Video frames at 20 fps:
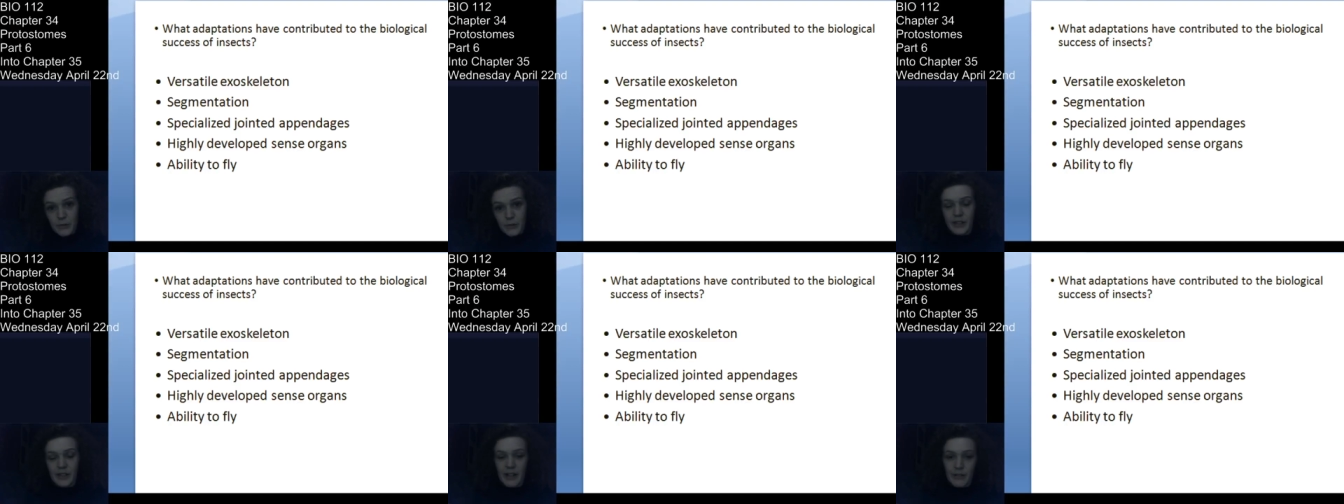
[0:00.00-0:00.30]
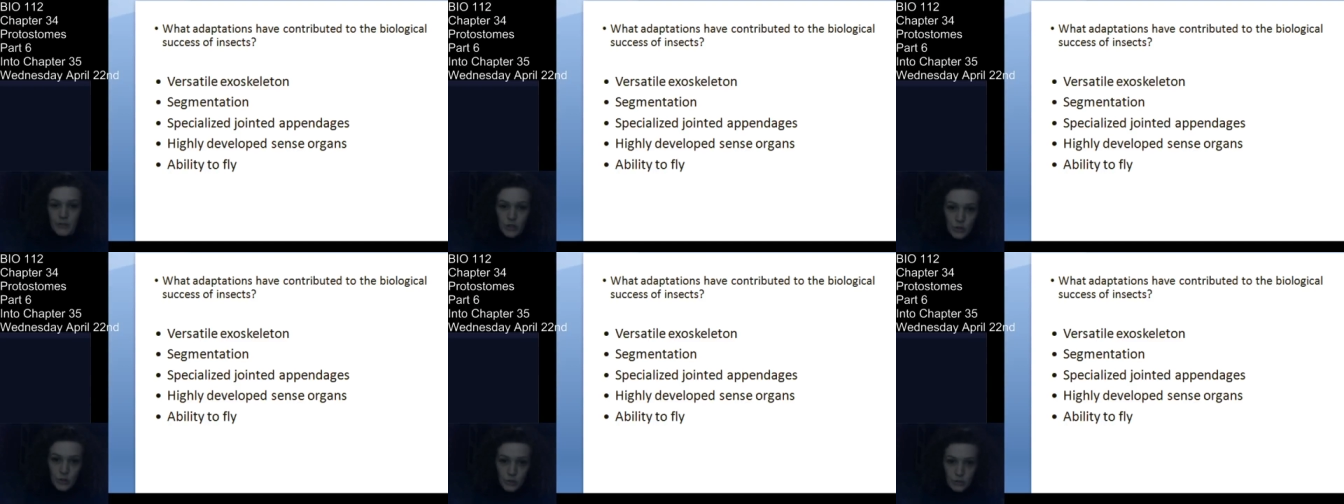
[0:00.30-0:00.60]
Well, they
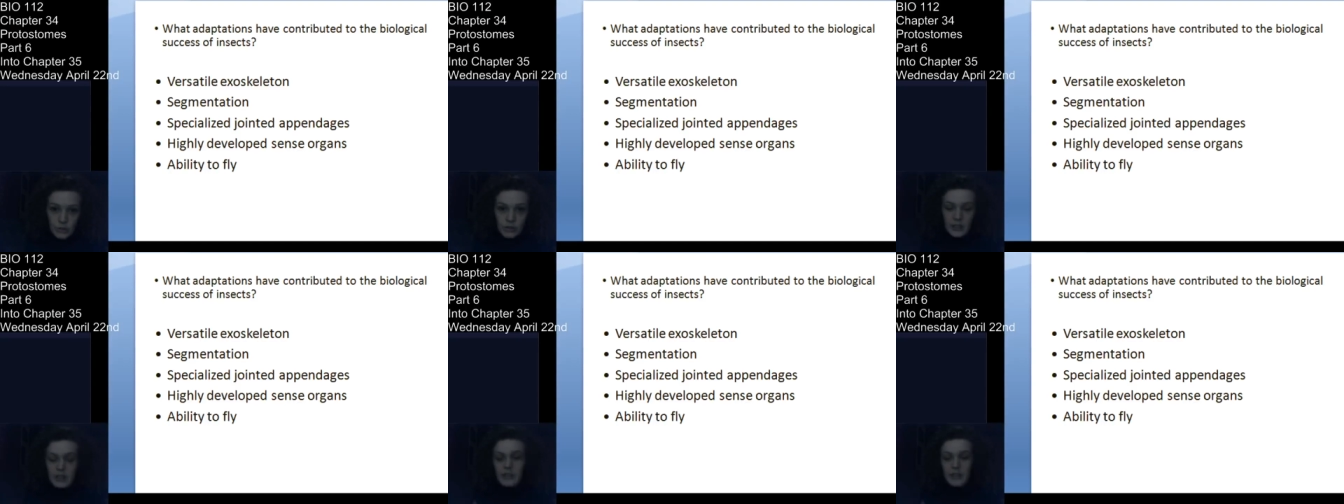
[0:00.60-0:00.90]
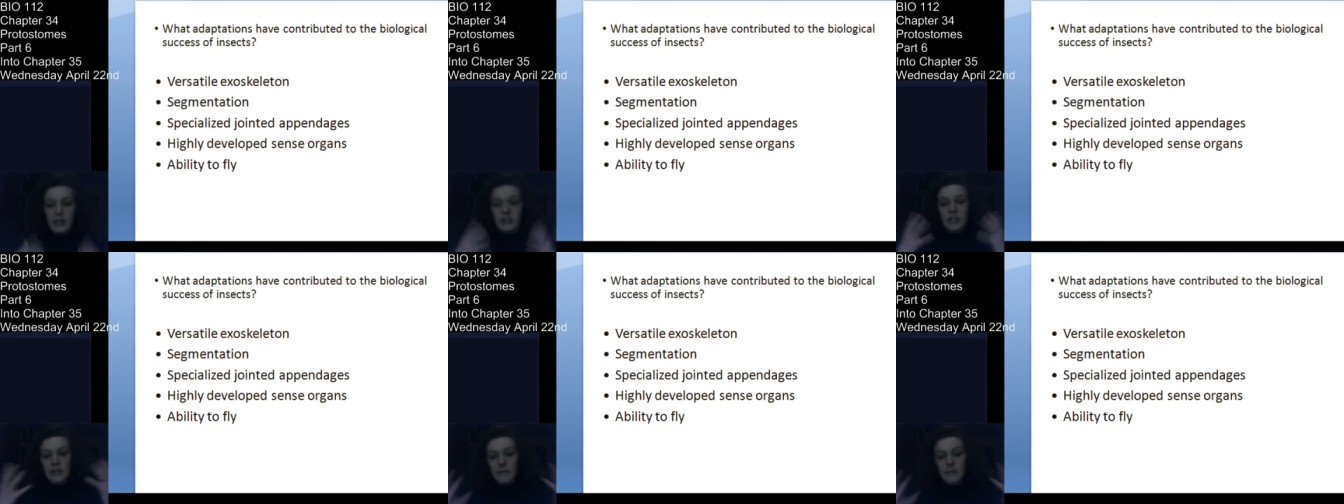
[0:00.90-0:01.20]
have two
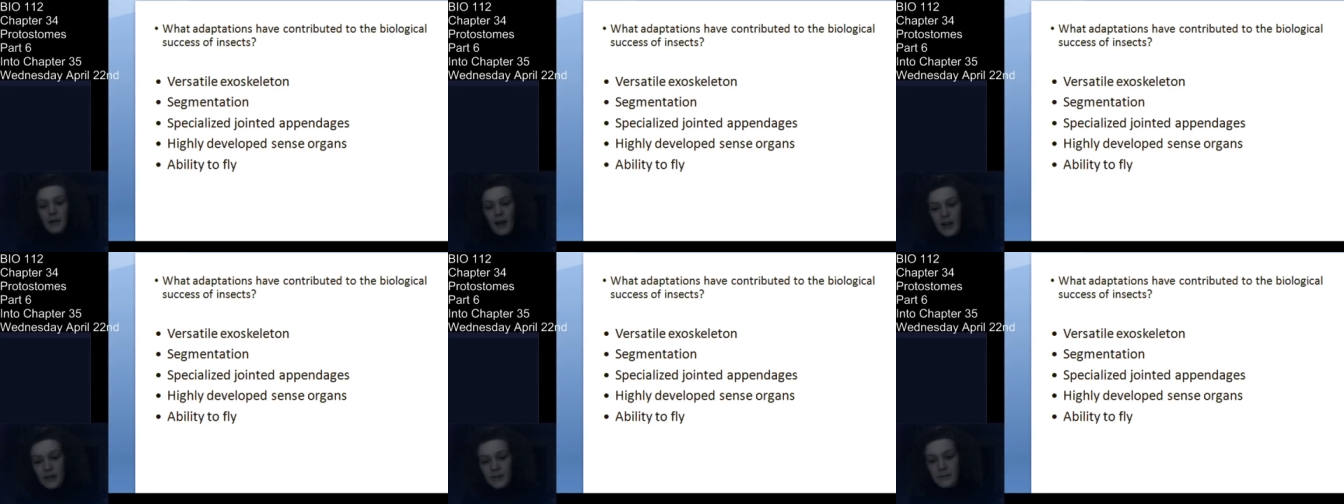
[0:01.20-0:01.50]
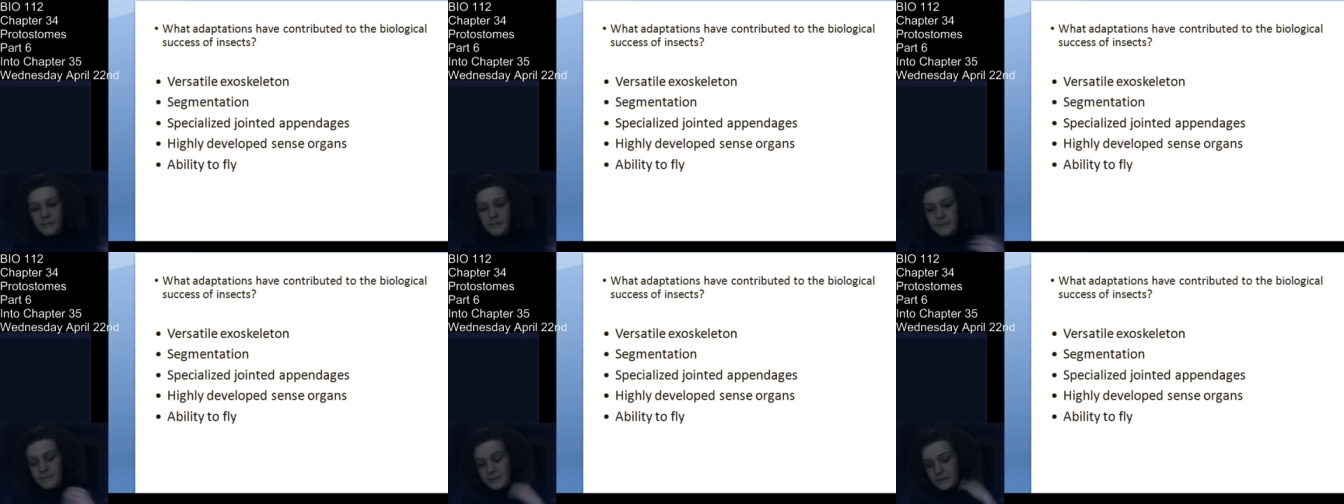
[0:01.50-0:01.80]

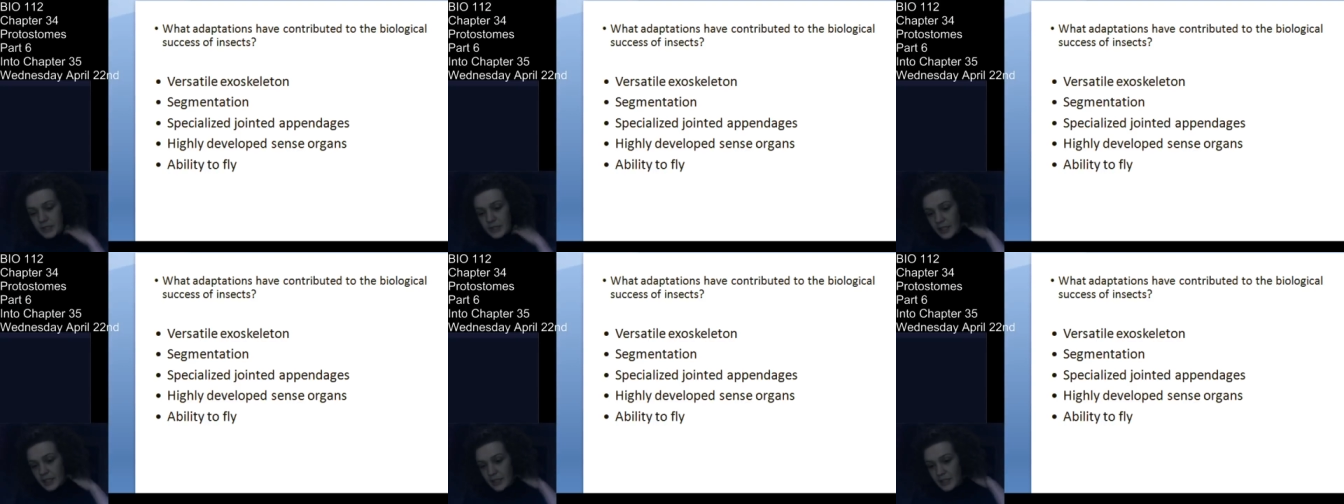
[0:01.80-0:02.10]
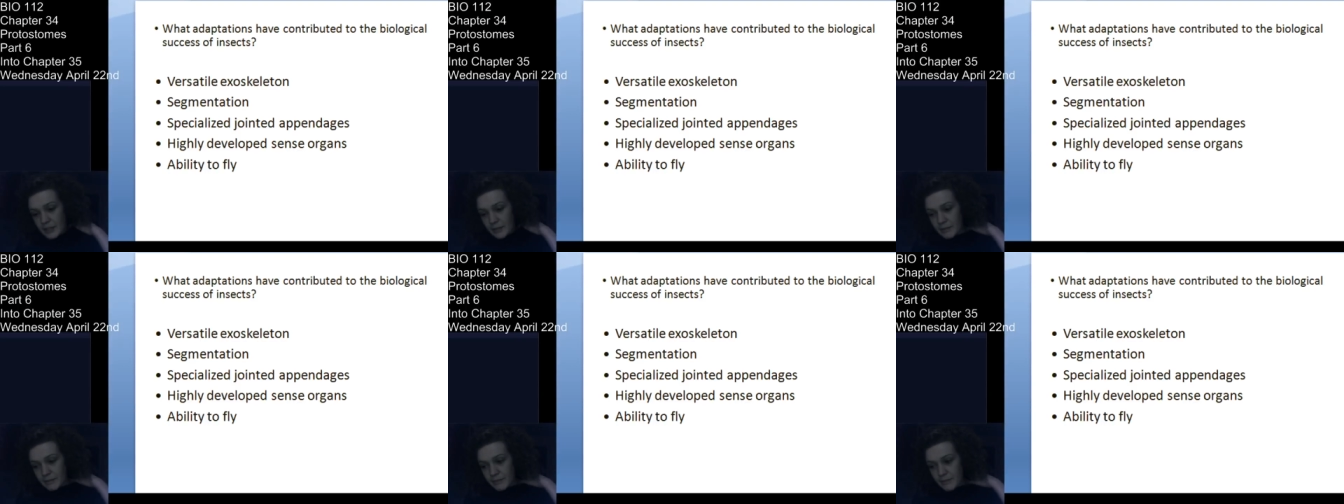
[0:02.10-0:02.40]
tympanum
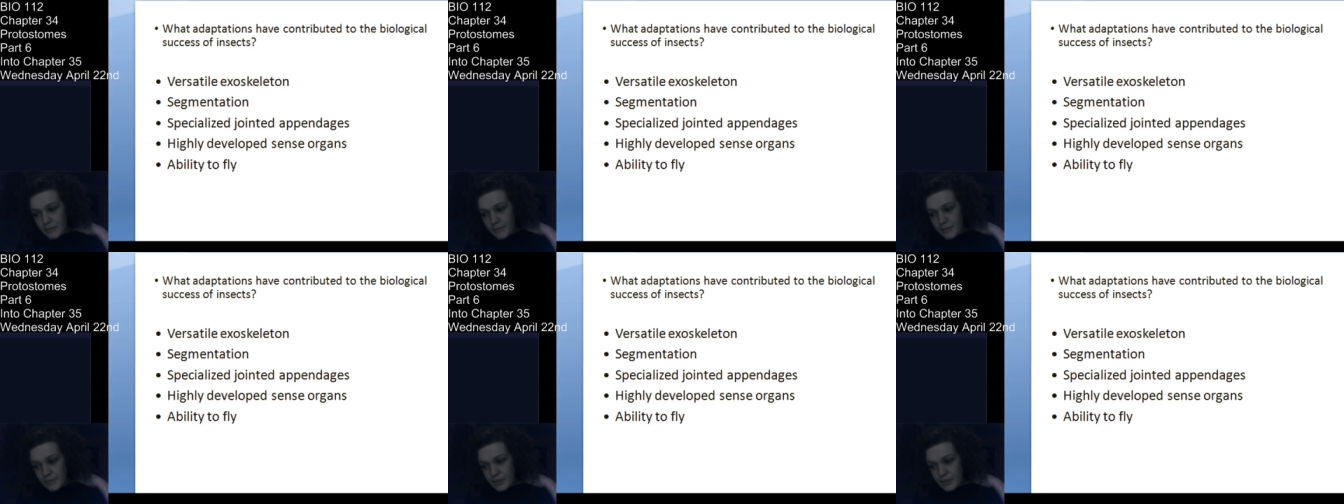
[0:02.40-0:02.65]
um,